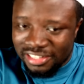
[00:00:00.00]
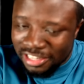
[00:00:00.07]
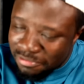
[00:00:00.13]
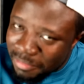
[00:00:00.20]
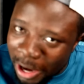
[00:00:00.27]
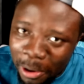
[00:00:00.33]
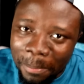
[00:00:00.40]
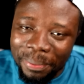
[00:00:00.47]
in
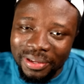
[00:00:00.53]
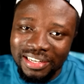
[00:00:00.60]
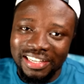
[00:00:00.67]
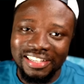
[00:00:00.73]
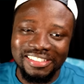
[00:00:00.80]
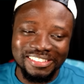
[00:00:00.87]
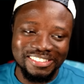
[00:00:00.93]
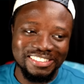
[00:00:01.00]
my
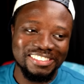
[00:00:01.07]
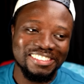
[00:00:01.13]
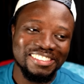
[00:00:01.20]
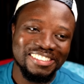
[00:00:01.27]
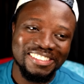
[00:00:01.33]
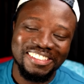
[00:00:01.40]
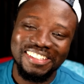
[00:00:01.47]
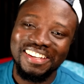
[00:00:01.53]
opinion.
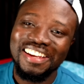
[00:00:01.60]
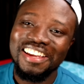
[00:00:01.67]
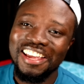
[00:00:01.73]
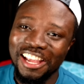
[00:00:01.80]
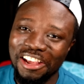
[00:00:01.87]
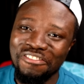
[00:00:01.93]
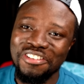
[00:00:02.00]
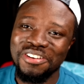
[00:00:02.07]

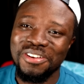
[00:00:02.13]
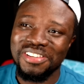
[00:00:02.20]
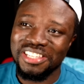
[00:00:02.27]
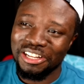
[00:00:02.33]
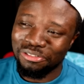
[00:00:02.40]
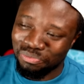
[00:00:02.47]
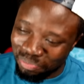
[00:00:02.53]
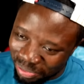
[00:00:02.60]
Even though
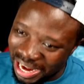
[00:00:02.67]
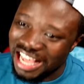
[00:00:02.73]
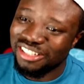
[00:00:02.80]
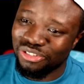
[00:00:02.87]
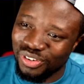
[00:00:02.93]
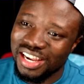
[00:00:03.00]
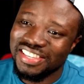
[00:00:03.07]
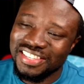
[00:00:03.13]
said
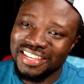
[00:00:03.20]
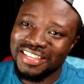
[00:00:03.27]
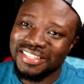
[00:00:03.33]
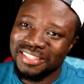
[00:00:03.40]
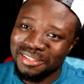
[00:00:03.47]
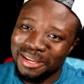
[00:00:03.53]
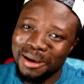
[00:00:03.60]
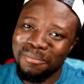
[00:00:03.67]
black
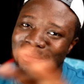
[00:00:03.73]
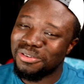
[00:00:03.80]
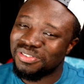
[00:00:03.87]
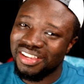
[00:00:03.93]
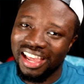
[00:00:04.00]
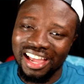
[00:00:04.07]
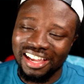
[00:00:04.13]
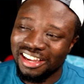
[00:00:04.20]
dresses,
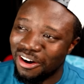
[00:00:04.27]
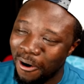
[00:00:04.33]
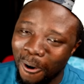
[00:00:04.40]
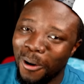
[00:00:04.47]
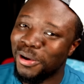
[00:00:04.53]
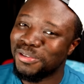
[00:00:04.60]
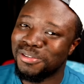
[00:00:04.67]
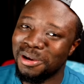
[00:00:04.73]
Abuja,
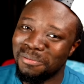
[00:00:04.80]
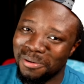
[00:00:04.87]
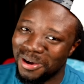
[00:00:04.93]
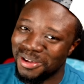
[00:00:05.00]
awesome,